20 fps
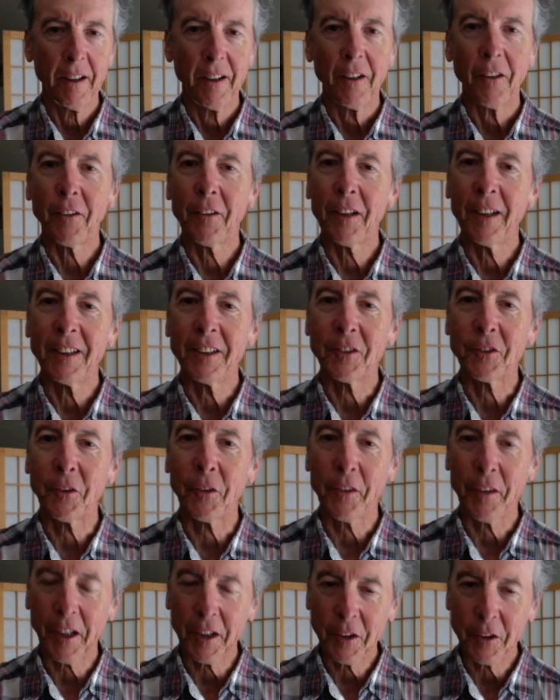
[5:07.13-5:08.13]
Okay, so
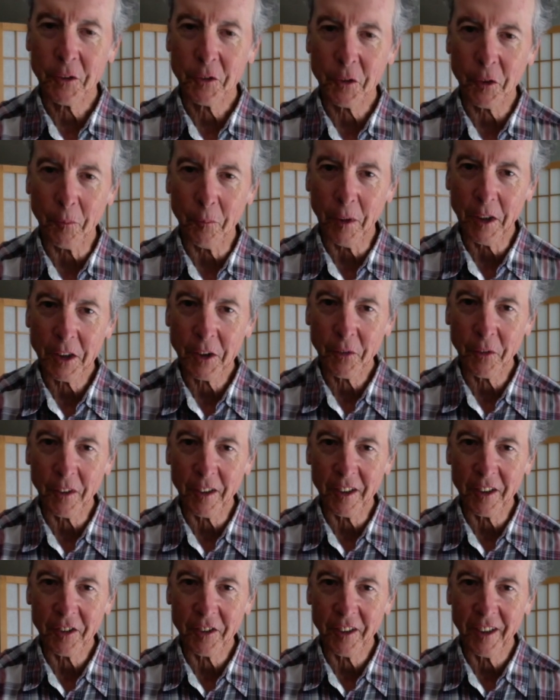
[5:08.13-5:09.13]
thank you so much for
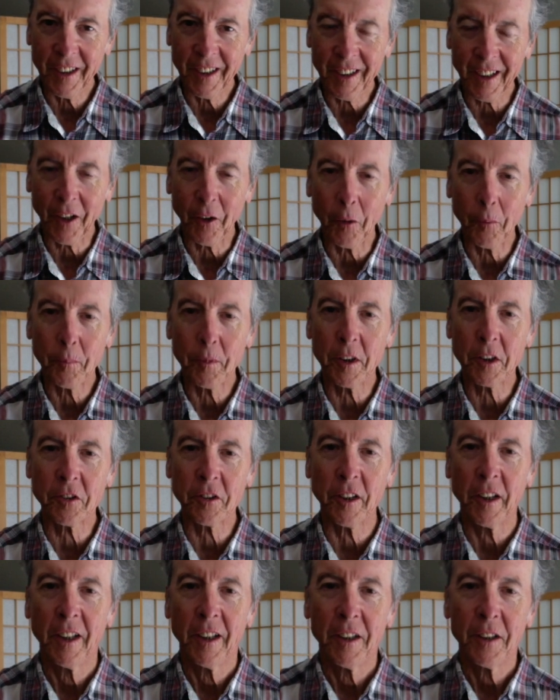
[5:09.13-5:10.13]
listening. I hope this
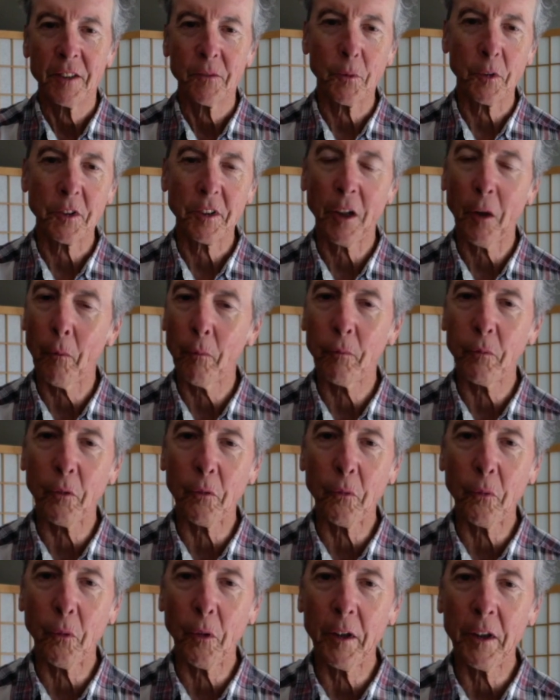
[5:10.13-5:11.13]
was helpful
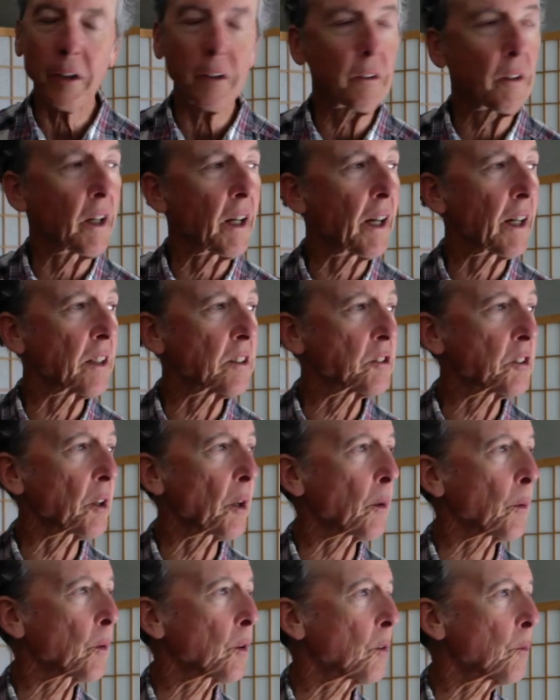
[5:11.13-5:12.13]
for you. And
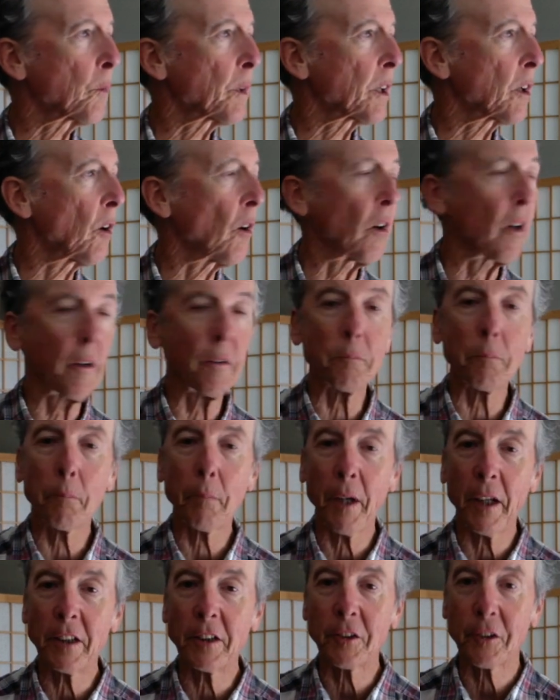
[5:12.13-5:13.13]
recall,
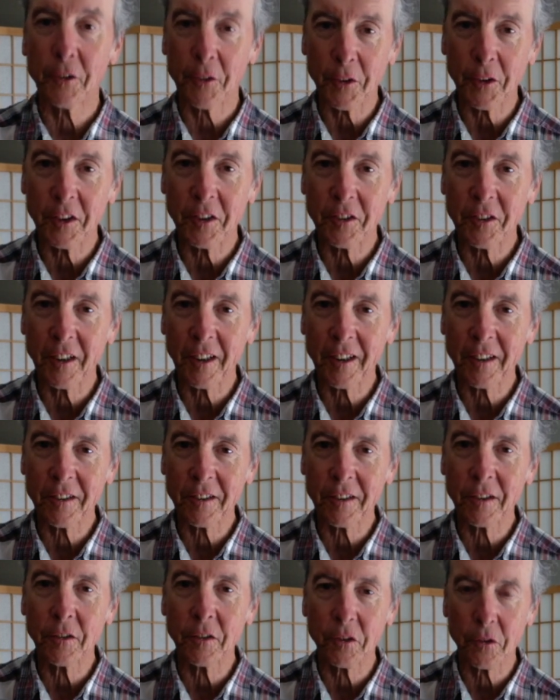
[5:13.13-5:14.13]
page
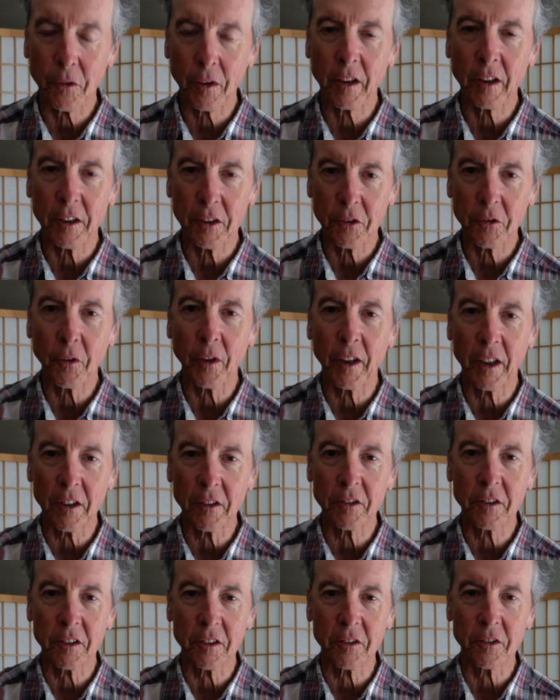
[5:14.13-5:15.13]
36, strictly
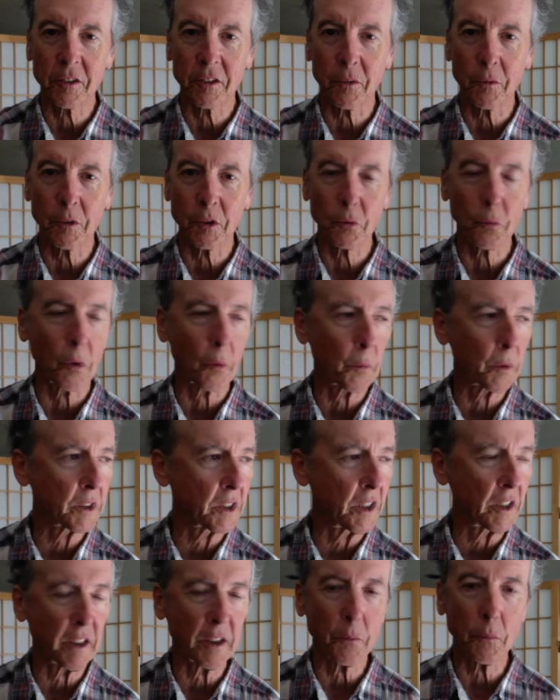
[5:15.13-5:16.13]
strings is where we're
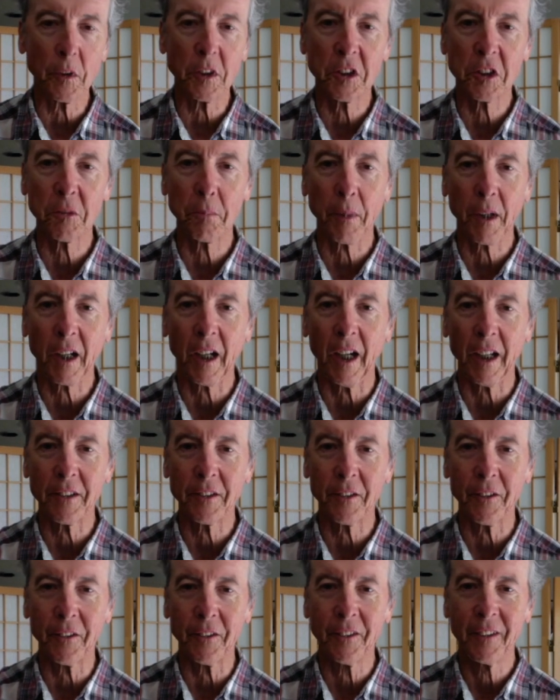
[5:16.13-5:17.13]
dealing with
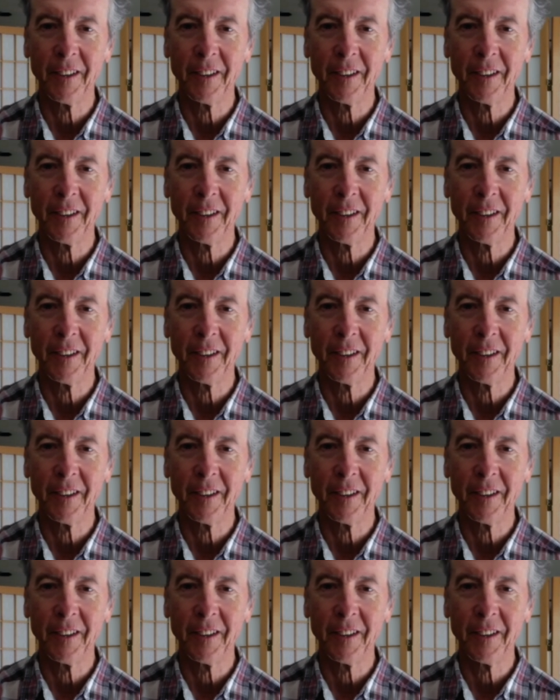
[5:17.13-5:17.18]
spiccato.